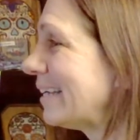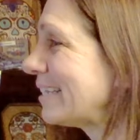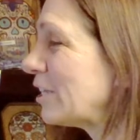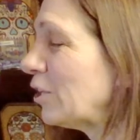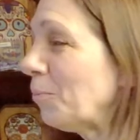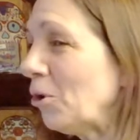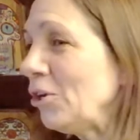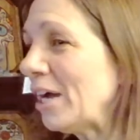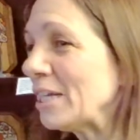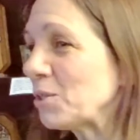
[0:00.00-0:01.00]
So the more you
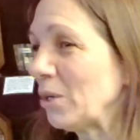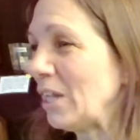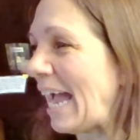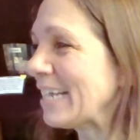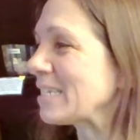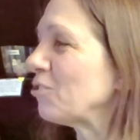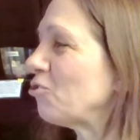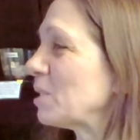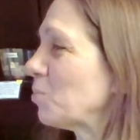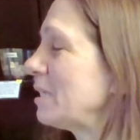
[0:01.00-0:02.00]
guys relax and
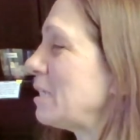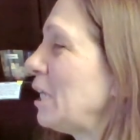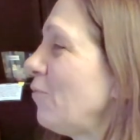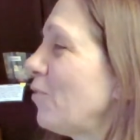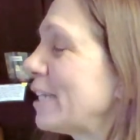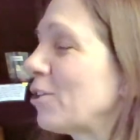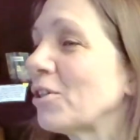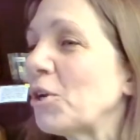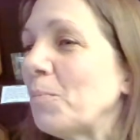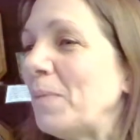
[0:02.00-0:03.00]
just receive like your
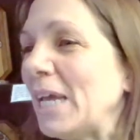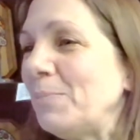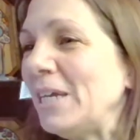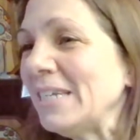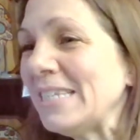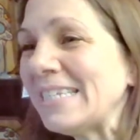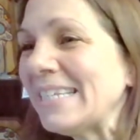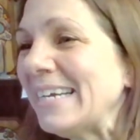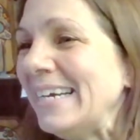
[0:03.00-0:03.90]
little babies,